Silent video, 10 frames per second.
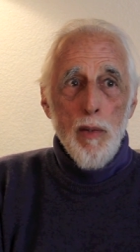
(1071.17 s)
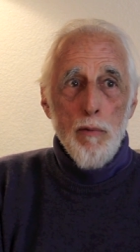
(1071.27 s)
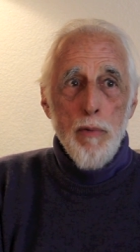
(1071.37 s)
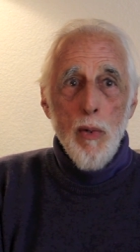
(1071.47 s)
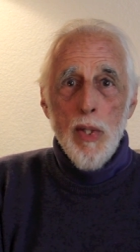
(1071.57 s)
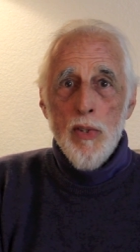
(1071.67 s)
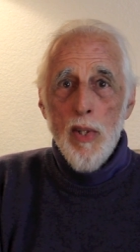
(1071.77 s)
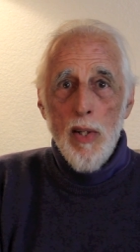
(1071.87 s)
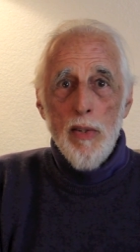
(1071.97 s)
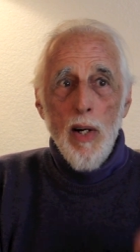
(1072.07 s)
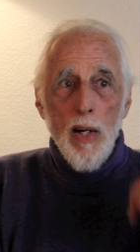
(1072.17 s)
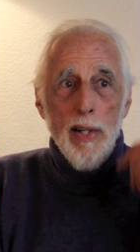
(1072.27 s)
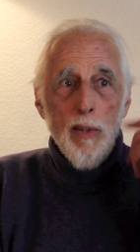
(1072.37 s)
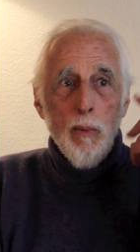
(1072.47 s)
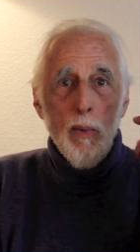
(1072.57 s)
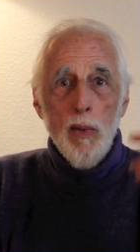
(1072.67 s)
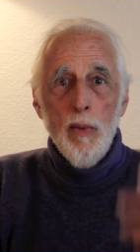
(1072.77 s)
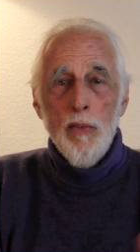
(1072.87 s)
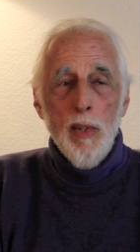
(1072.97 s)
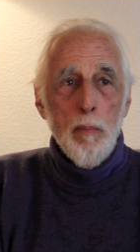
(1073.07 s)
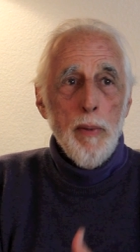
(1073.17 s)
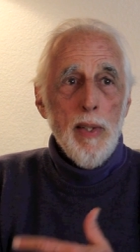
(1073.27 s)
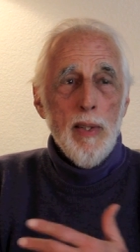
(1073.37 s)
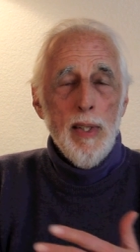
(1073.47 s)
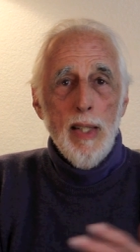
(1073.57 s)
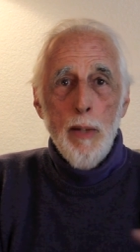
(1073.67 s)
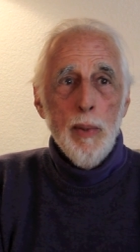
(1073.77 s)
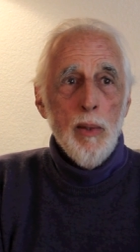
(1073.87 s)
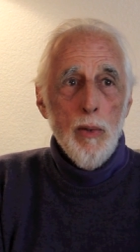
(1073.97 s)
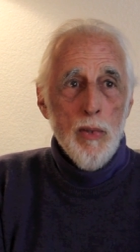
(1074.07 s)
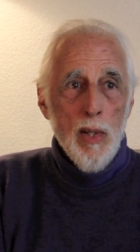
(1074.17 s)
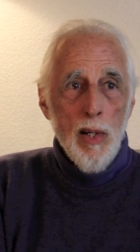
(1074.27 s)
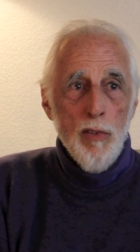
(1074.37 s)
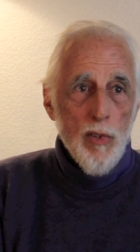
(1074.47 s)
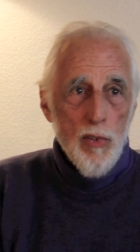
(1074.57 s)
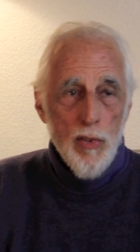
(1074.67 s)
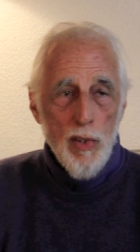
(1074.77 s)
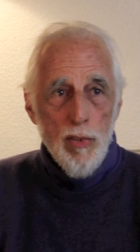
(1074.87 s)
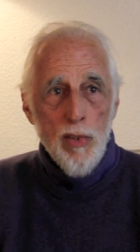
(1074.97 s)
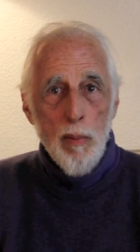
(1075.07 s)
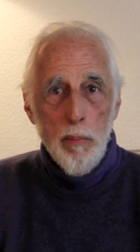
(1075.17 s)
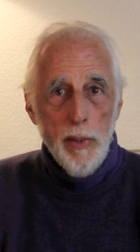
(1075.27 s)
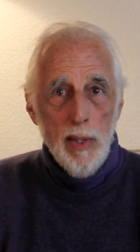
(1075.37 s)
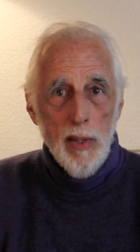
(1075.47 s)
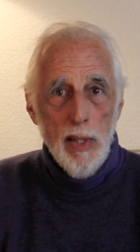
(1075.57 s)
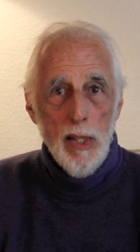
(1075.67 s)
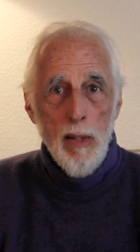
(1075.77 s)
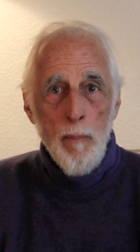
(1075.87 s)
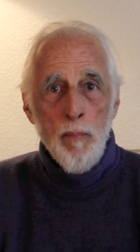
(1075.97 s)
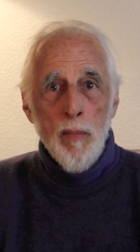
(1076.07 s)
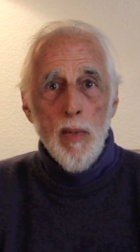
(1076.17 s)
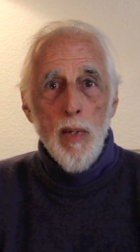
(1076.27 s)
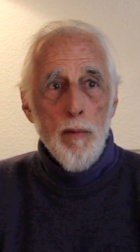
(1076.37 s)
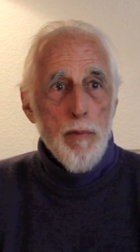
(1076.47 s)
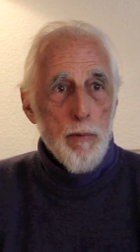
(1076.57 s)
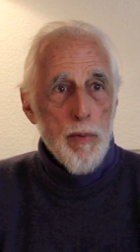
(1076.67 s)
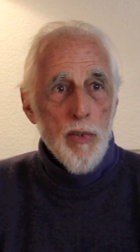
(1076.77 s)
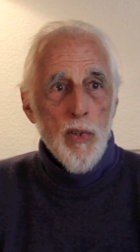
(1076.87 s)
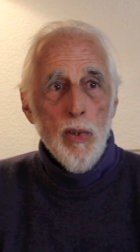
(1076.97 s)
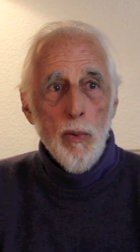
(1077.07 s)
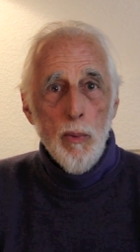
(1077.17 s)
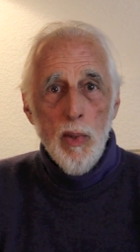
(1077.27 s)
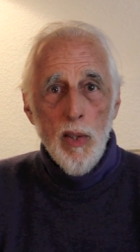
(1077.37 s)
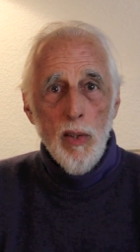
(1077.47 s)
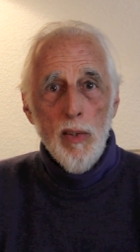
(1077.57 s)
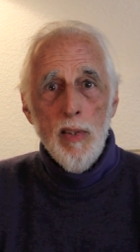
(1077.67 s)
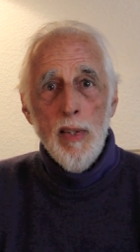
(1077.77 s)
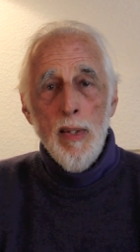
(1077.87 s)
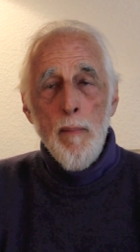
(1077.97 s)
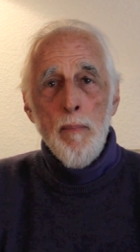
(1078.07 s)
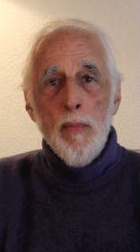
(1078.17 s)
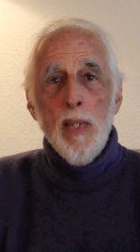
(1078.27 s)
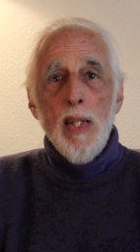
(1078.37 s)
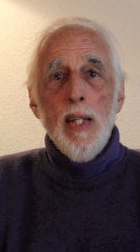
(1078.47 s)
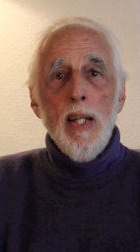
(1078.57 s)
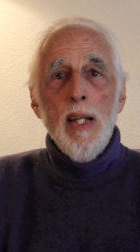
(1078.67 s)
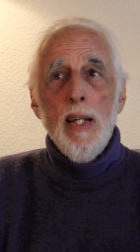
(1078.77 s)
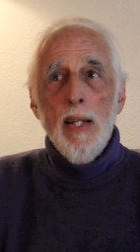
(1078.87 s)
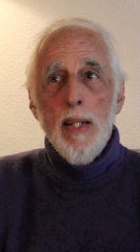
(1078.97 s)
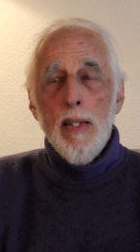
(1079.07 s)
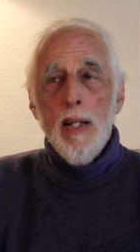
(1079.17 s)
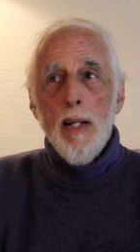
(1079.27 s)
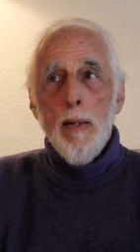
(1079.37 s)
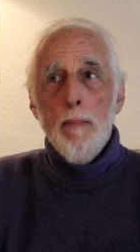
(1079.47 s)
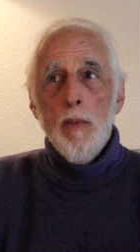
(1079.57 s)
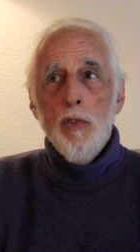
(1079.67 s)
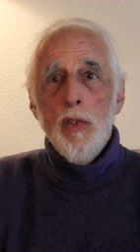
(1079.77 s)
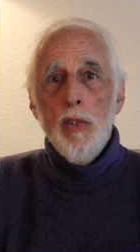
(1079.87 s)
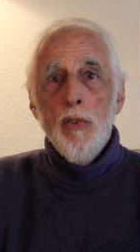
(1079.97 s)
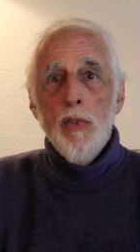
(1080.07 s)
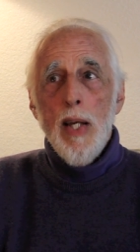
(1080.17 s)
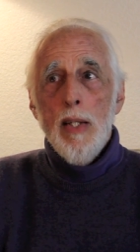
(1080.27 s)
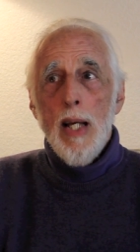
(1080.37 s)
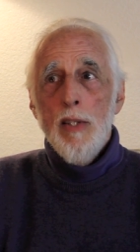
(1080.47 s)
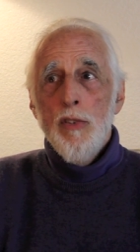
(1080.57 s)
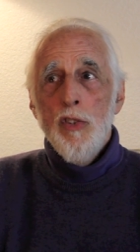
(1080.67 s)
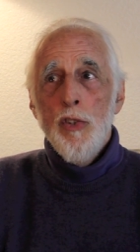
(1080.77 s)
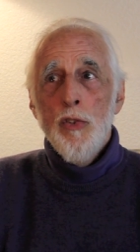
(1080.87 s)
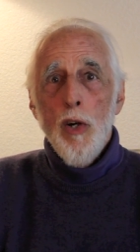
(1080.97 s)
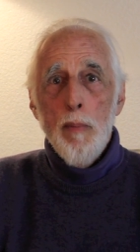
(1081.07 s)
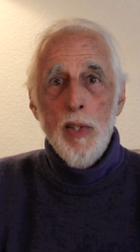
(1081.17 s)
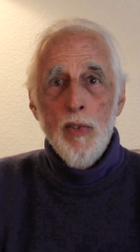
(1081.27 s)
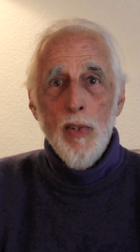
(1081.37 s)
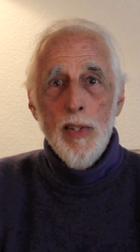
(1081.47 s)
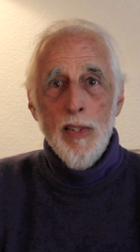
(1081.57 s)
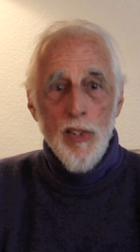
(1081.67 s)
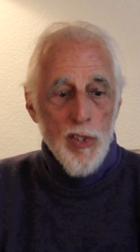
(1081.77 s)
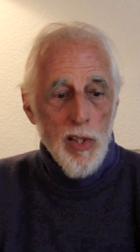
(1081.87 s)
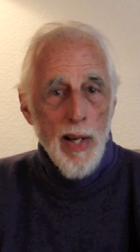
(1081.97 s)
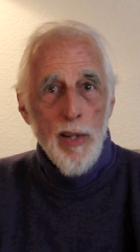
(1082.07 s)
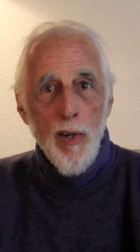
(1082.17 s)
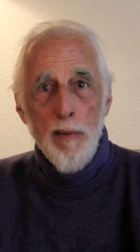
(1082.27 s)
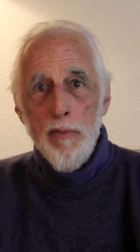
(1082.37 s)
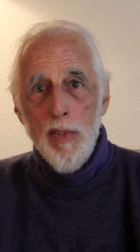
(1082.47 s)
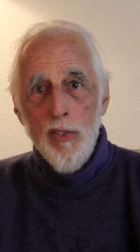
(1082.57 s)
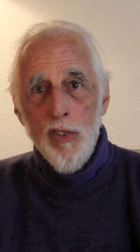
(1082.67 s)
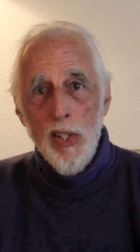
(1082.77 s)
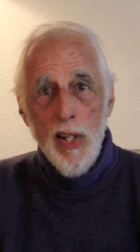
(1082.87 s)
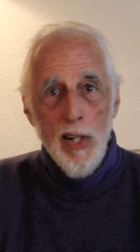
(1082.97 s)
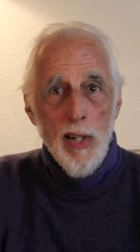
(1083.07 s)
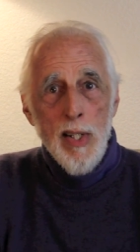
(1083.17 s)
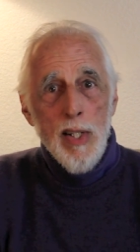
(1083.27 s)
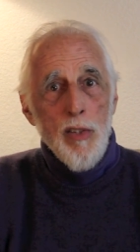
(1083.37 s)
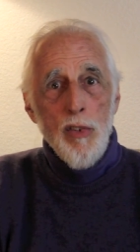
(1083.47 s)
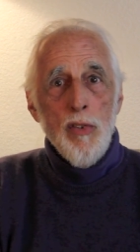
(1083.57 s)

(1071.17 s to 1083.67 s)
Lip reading: focus on the higher worlds completely. I would lose consciousness completely of the physical world. And she said, as she saw me start to slide off the chair, she